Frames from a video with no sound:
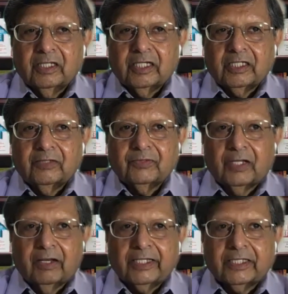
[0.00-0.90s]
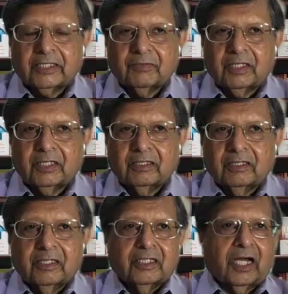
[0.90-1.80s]
And if they like something,
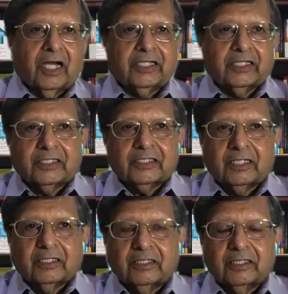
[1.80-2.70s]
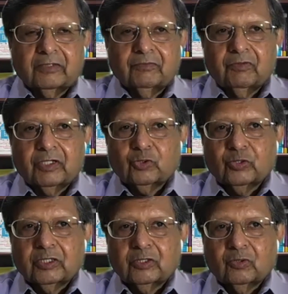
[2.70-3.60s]
I get excited, then we work
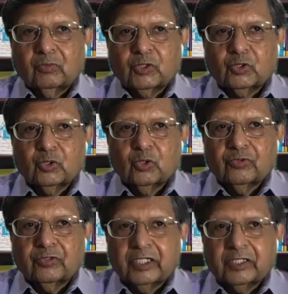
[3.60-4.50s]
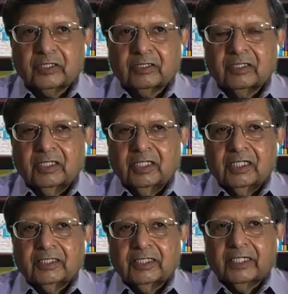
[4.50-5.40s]
together, almost co-creation.
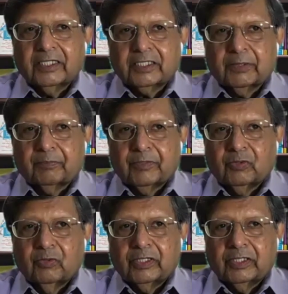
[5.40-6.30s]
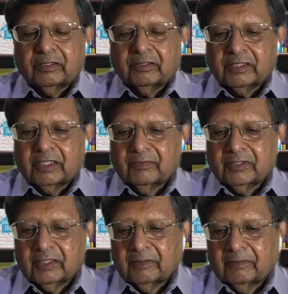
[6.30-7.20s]
That has kept me going at the same
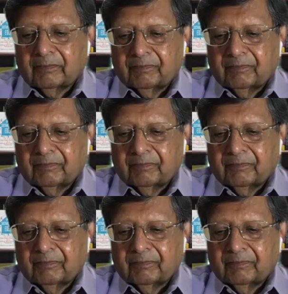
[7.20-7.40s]
time.